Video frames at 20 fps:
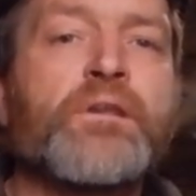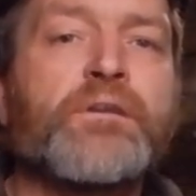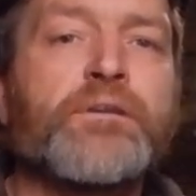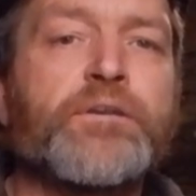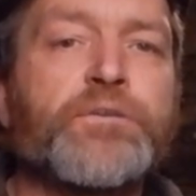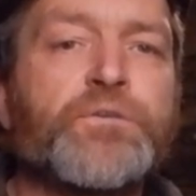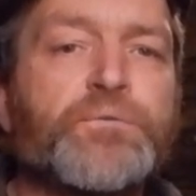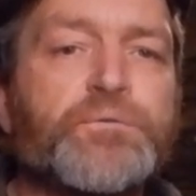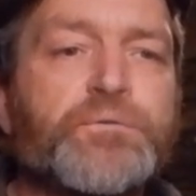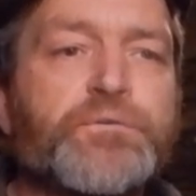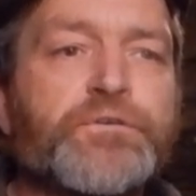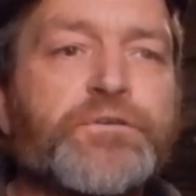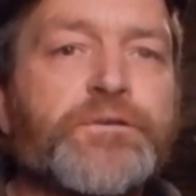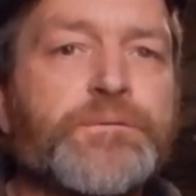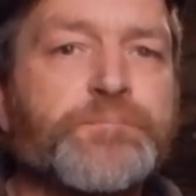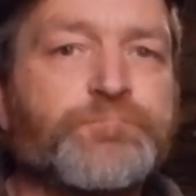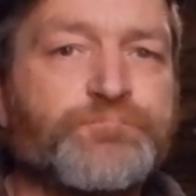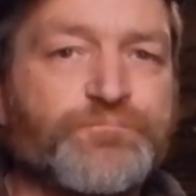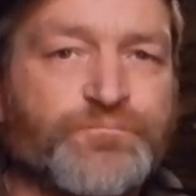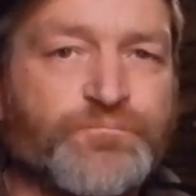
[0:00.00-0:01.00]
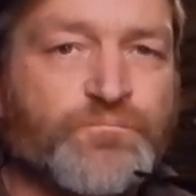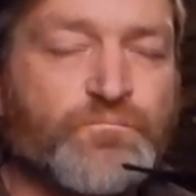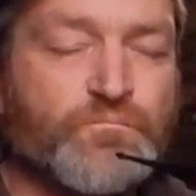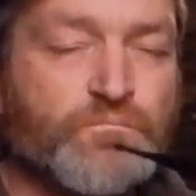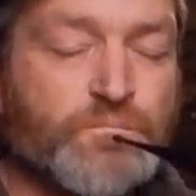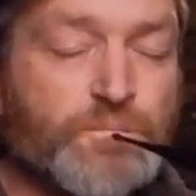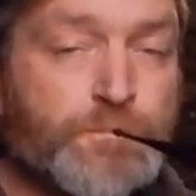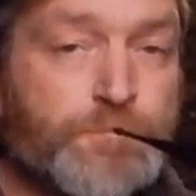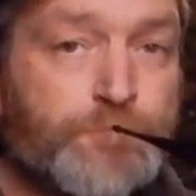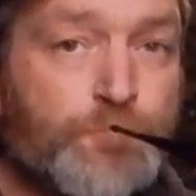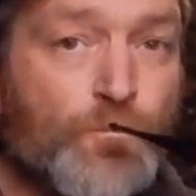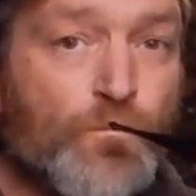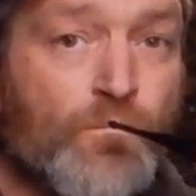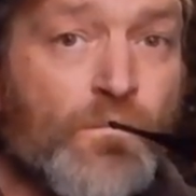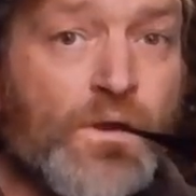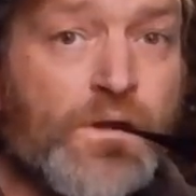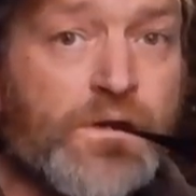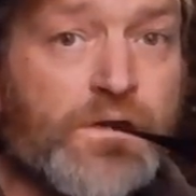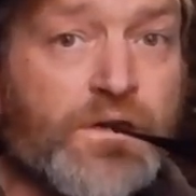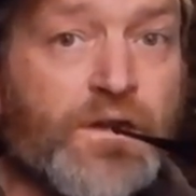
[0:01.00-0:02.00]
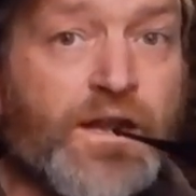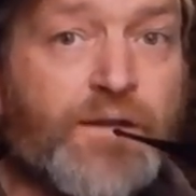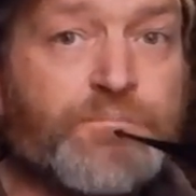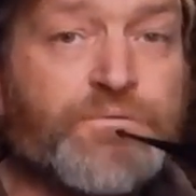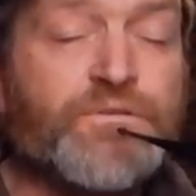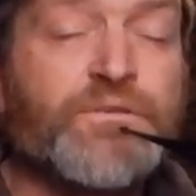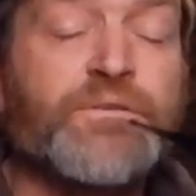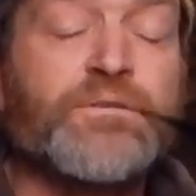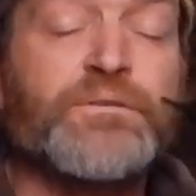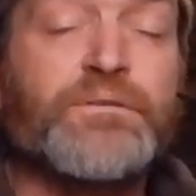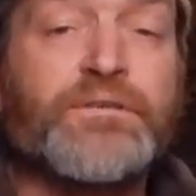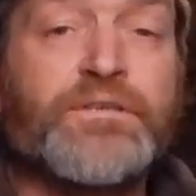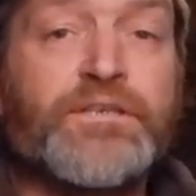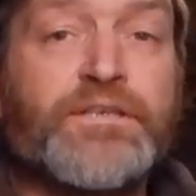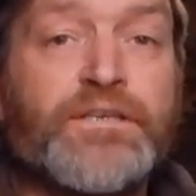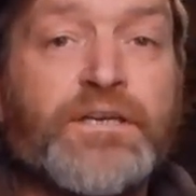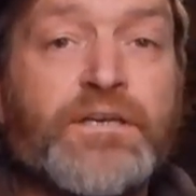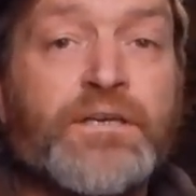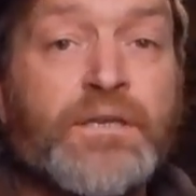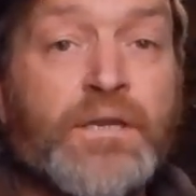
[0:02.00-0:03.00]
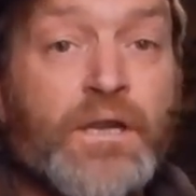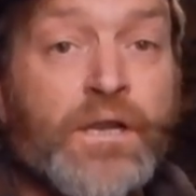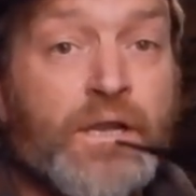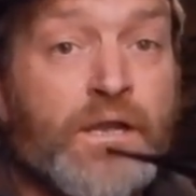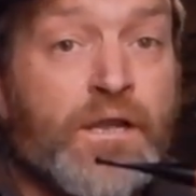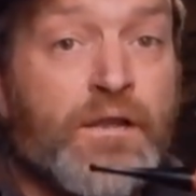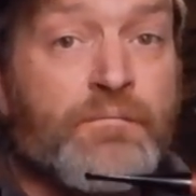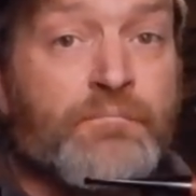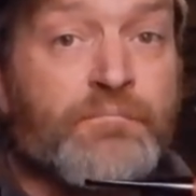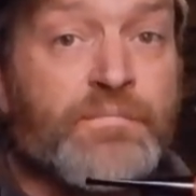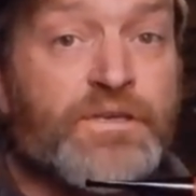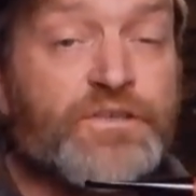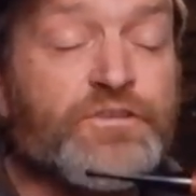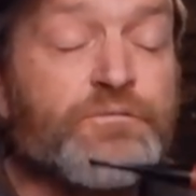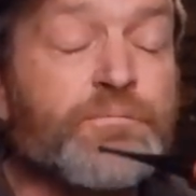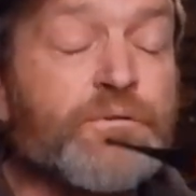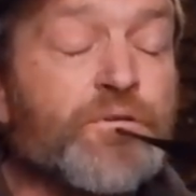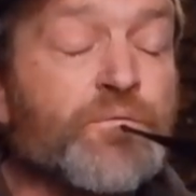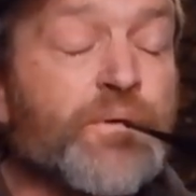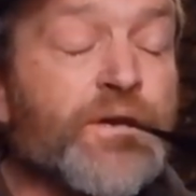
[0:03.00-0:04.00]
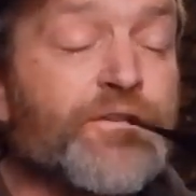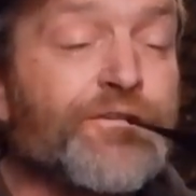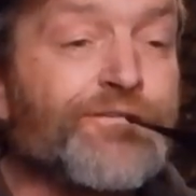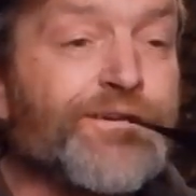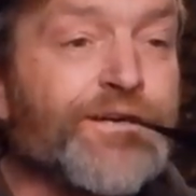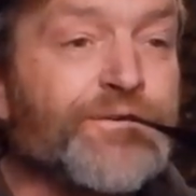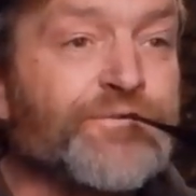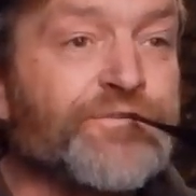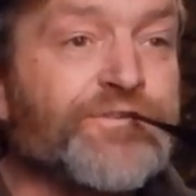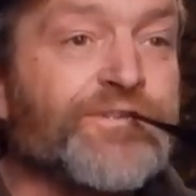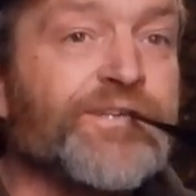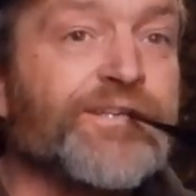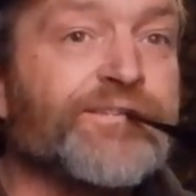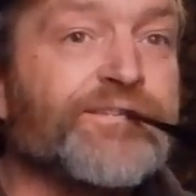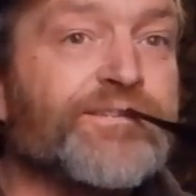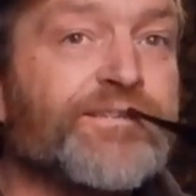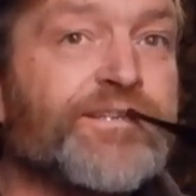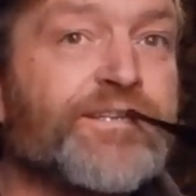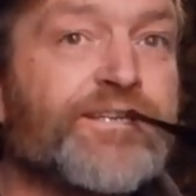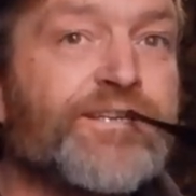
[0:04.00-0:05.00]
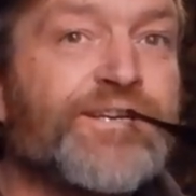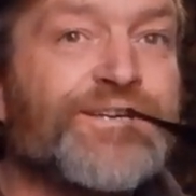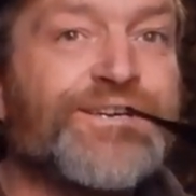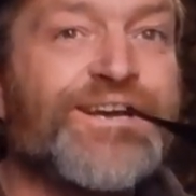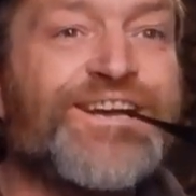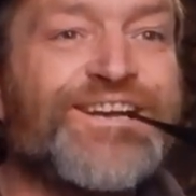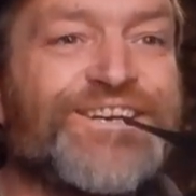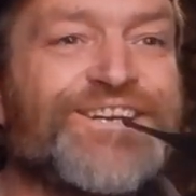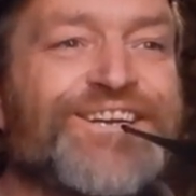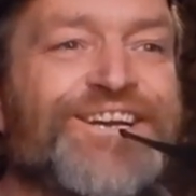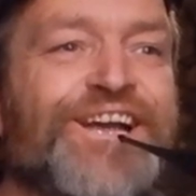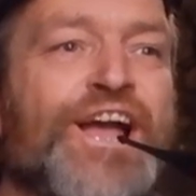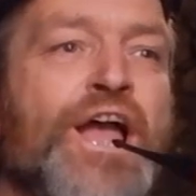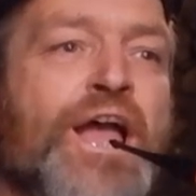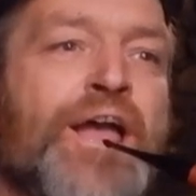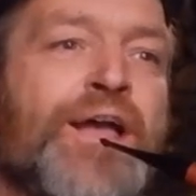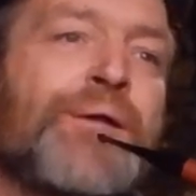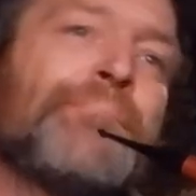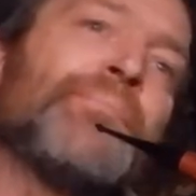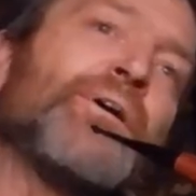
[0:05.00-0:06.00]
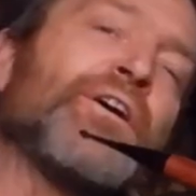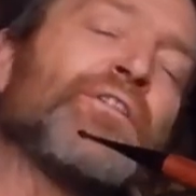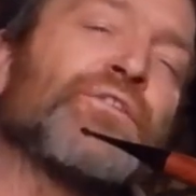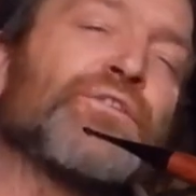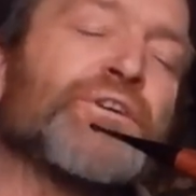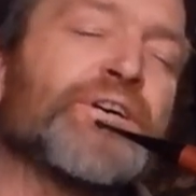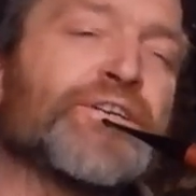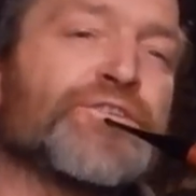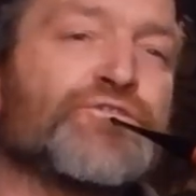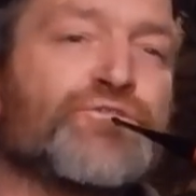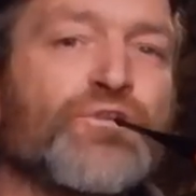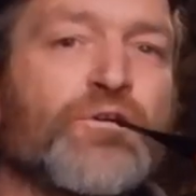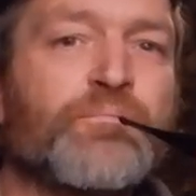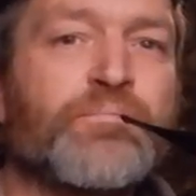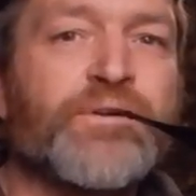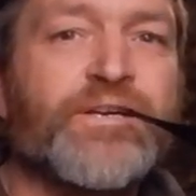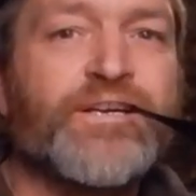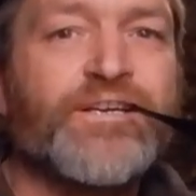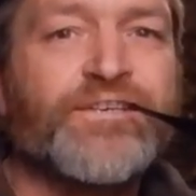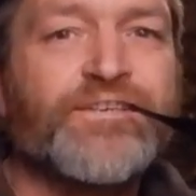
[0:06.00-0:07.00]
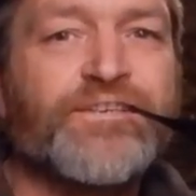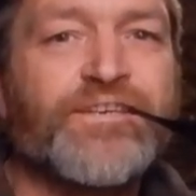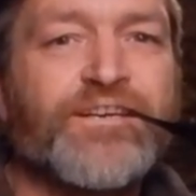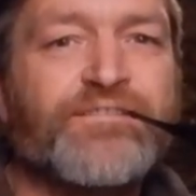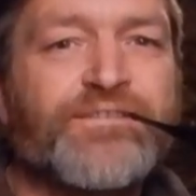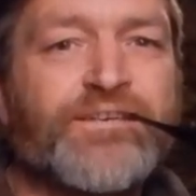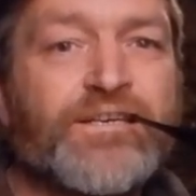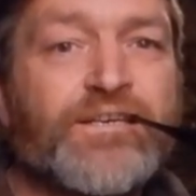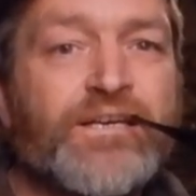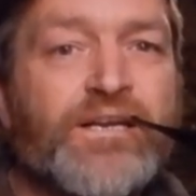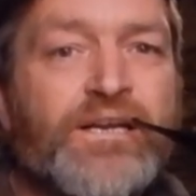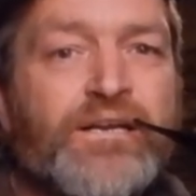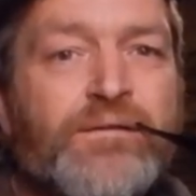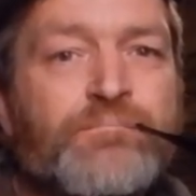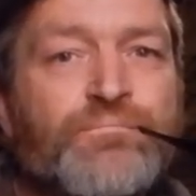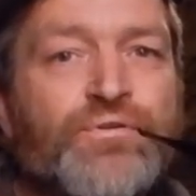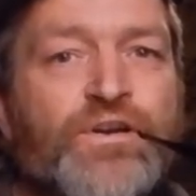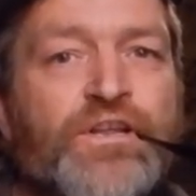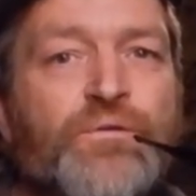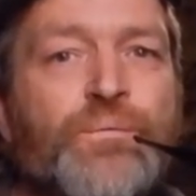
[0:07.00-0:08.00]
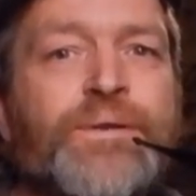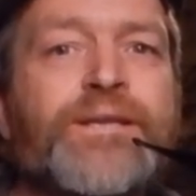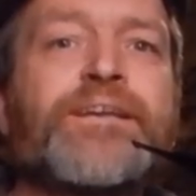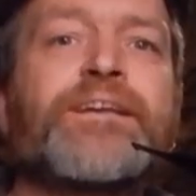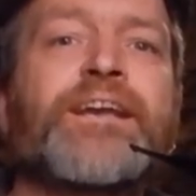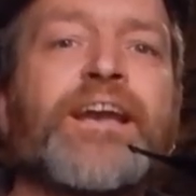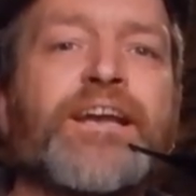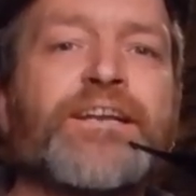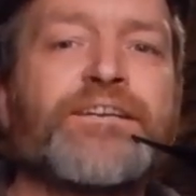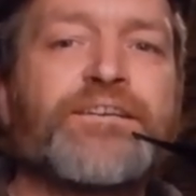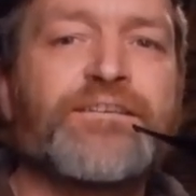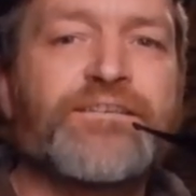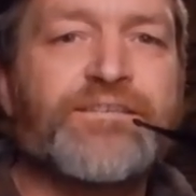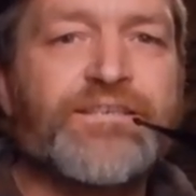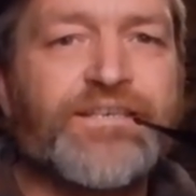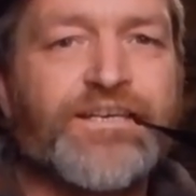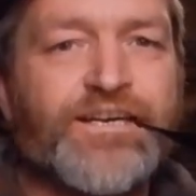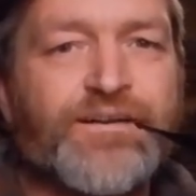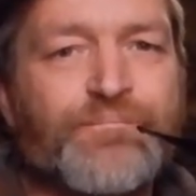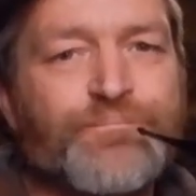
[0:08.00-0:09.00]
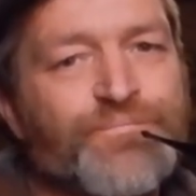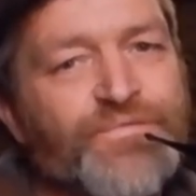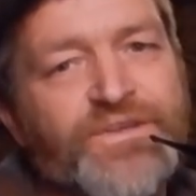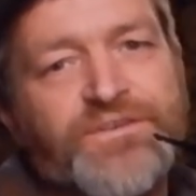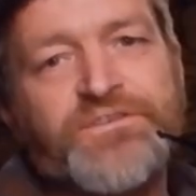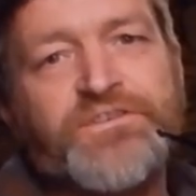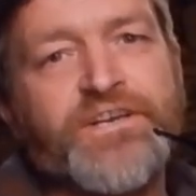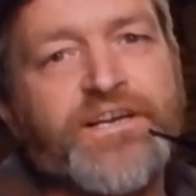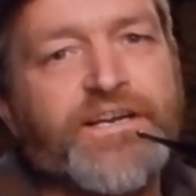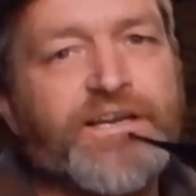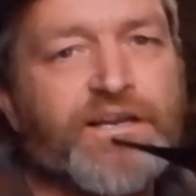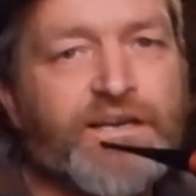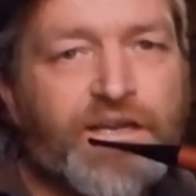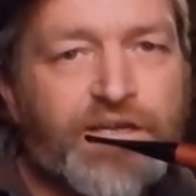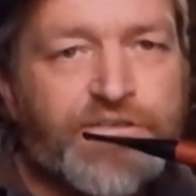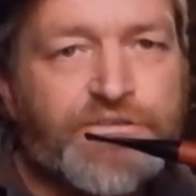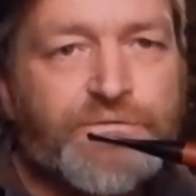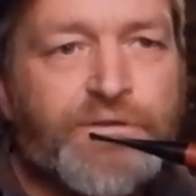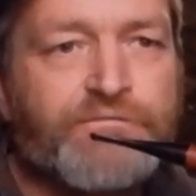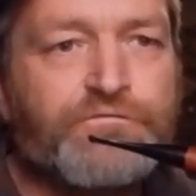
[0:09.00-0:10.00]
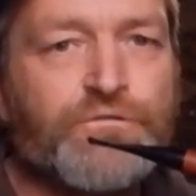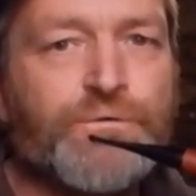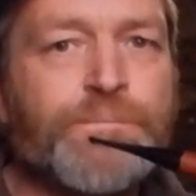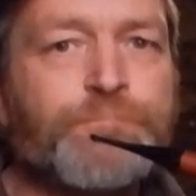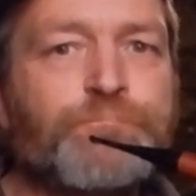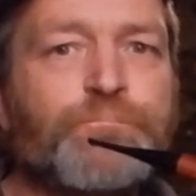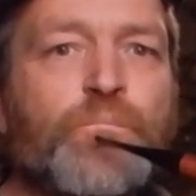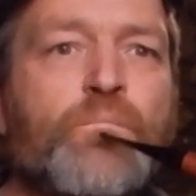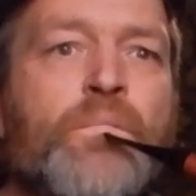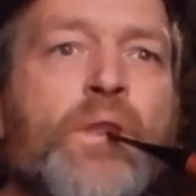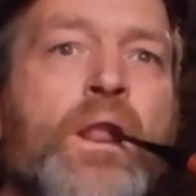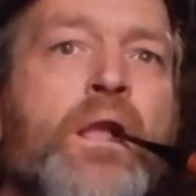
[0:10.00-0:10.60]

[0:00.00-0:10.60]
How are you all doing? Oh, absolutely miserable weather outside today. But I thought I'd drop in and have a pre-weekend say hello to everyone.